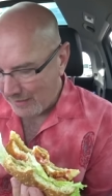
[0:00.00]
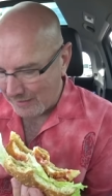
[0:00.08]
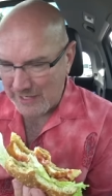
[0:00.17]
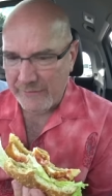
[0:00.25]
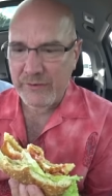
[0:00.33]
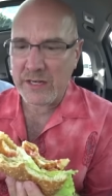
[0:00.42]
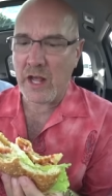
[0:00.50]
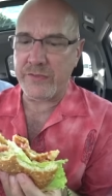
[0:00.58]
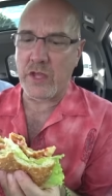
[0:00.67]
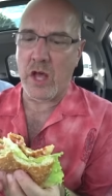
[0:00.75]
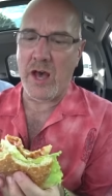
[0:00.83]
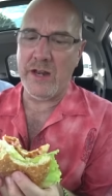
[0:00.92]
definitely not
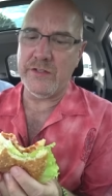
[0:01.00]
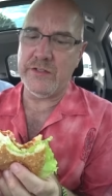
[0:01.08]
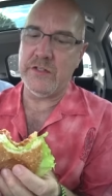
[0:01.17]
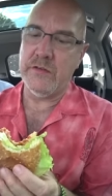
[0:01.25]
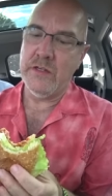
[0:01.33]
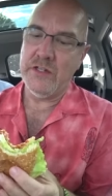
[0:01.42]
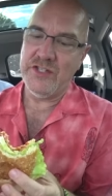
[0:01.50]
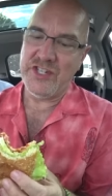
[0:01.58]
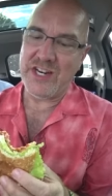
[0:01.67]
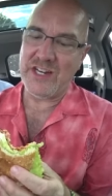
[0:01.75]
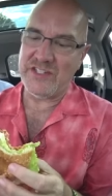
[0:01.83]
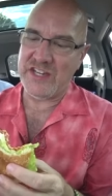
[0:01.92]
the hottest
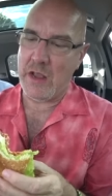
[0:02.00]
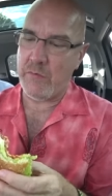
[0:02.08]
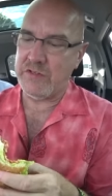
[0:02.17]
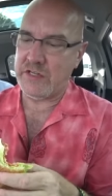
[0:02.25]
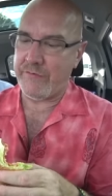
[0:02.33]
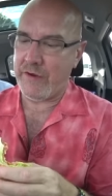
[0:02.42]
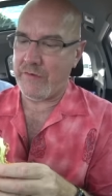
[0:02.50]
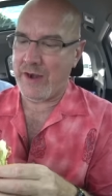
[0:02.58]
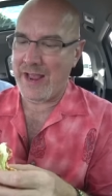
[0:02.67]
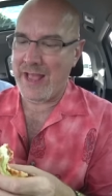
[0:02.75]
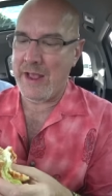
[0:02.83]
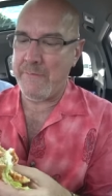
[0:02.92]
chicken sandwich I've ever
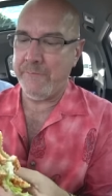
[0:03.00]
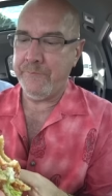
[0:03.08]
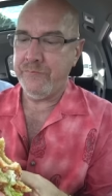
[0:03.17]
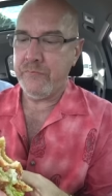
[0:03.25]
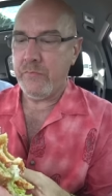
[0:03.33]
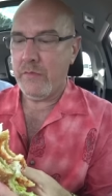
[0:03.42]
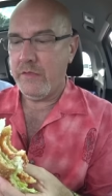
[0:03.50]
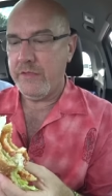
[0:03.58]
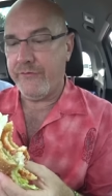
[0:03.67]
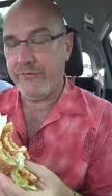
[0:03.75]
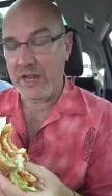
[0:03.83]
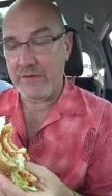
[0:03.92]
had the
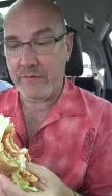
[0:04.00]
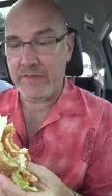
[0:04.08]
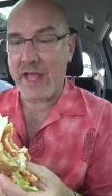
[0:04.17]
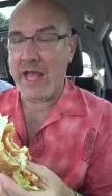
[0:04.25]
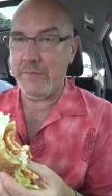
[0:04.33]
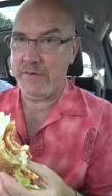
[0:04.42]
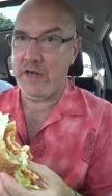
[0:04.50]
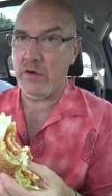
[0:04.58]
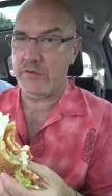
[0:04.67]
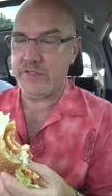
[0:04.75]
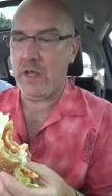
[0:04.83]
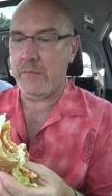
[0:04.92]
flavor of the
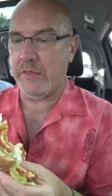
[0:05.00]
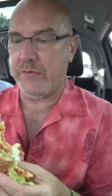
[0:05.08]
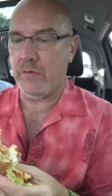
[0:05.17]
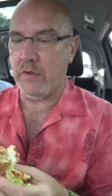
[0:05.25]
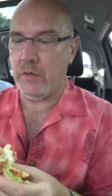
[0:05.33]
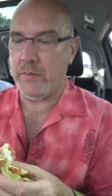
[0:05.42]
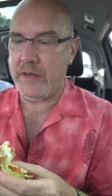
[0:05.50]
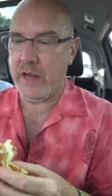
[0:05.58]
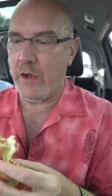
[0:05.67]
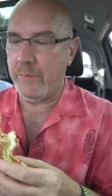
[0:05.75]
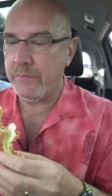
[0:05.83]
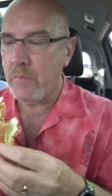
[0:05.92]
habanero is coming through a little bit
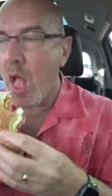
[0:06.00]
now